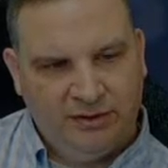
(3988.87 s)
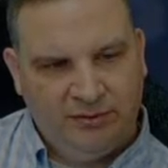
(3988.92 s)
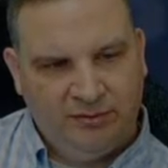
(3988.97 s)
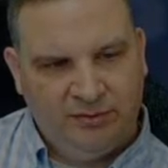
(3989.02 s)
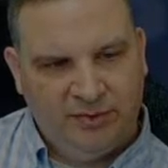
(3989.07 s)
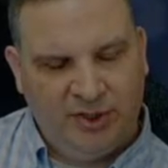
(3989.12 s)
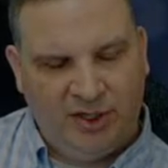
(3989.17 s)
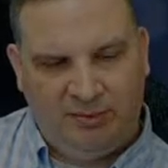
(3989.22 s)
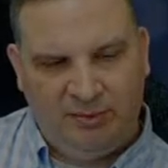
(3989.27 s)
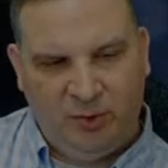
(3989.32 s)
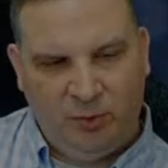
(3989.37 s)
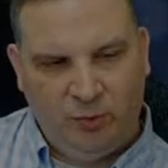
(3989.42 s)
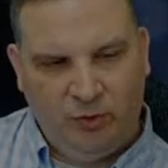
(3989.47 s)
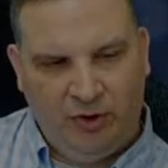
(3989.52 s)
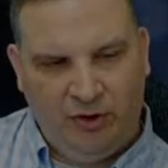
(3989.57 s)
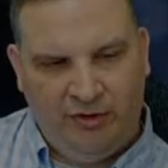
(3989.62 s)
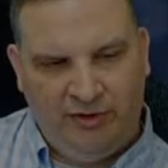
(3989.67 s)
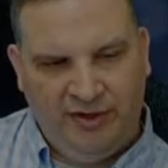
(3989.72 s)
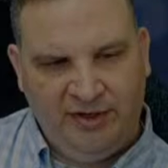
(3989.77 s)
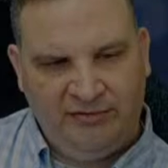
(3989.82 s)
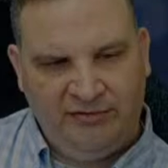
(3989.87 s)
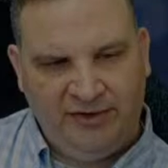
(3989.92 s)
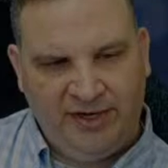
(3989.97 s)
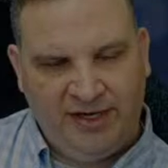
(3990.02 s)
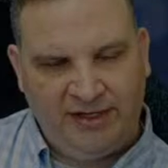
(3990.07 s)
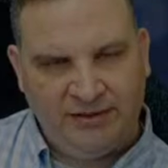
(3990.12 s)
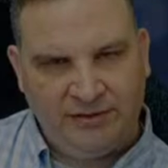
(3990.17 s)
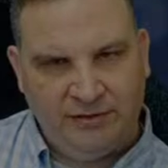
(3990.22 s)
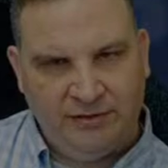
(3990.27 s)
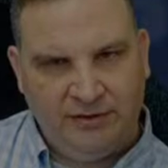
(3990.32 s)
But I mean, we're already
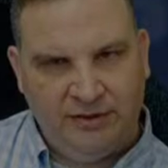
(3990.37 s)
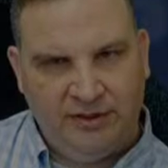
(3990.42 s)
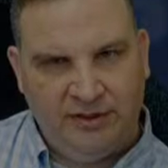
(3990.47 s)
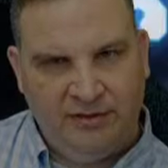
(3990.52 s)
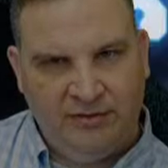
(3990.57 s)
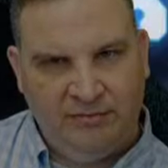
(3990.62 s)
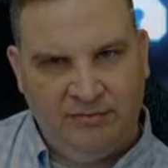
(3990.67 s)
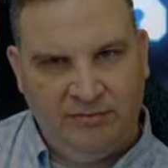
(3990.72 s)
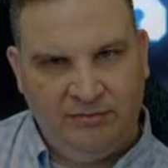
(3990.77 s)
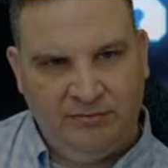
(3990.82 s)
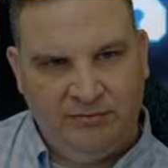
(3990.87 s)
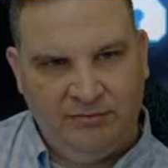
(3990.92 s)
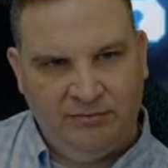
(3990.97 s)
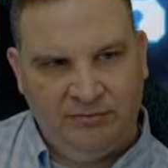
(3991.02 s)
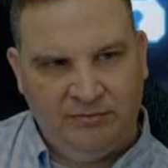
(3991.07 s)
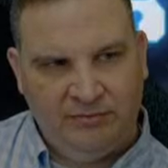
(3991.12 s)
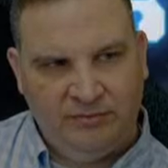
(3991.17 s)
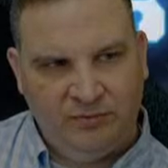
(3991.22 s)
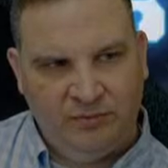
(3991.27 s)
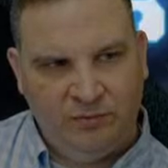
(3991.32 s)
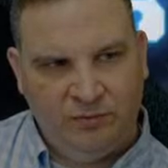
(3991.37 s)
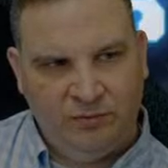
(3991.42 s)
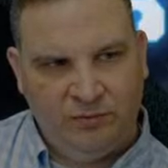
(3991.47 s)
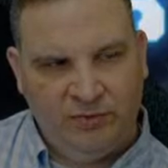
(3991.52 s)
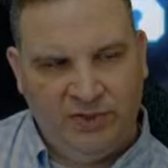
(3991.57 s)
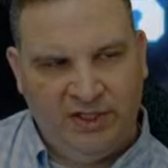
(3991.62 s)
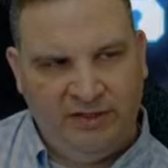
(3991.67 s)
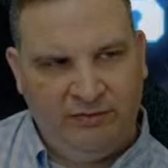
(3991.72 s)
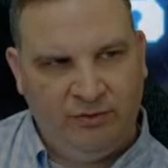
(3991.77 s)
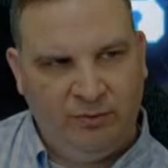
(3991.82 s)
faster than him
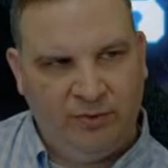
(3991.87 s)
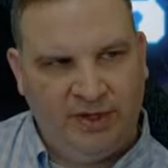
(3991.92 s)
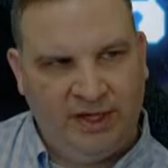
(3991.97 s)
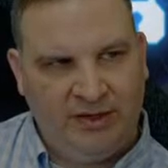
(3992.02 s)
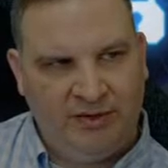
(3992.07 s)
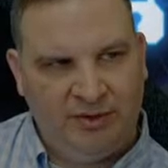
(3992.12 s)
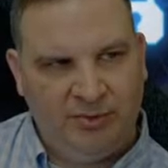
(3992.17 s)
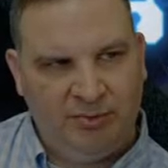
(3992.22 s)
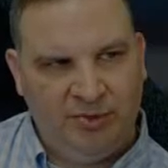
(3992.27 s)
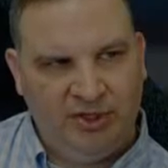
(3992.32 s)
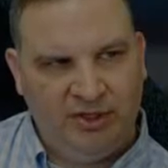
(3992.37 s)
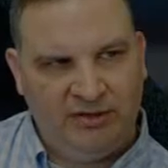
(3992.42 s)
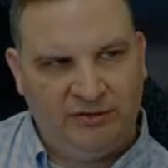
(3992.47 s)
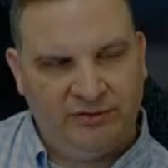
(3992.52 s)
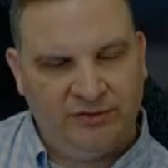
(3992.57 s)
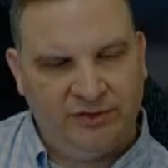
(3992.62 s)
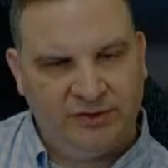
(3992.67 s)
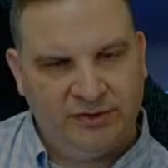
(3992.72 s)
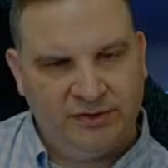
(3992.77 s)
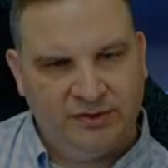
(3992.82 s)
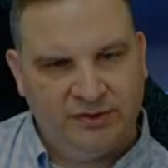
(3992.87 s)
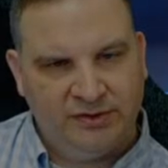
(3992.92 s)
even without the buffs.